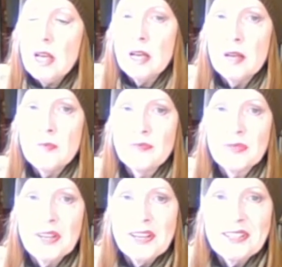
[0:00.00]

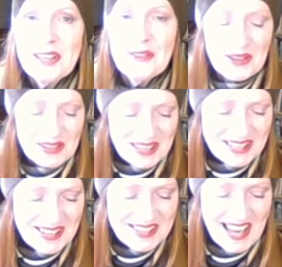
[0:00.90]
So what I'm
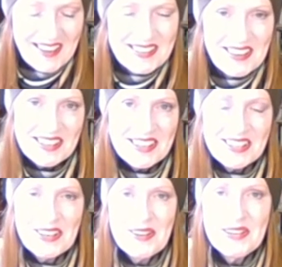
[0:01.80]
going to do now is I'm going
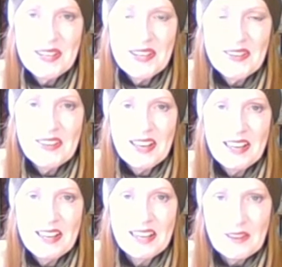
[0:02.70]
to show you
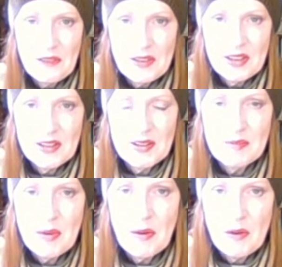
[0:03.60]
a little
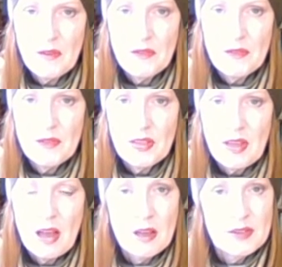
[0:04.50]
film of
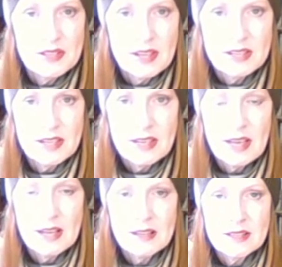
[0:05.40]
the
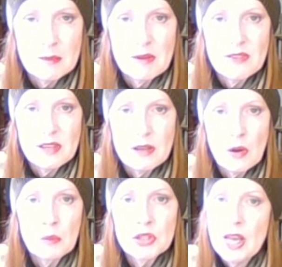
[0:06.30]
study and some of the
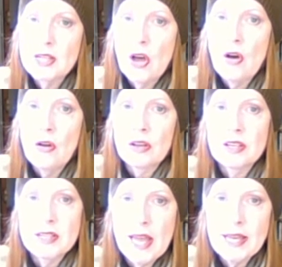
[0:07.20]
objet d'art
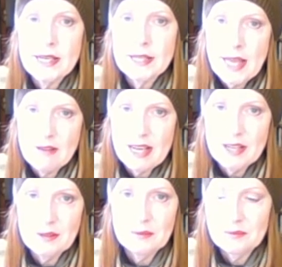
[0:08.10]
contained therein.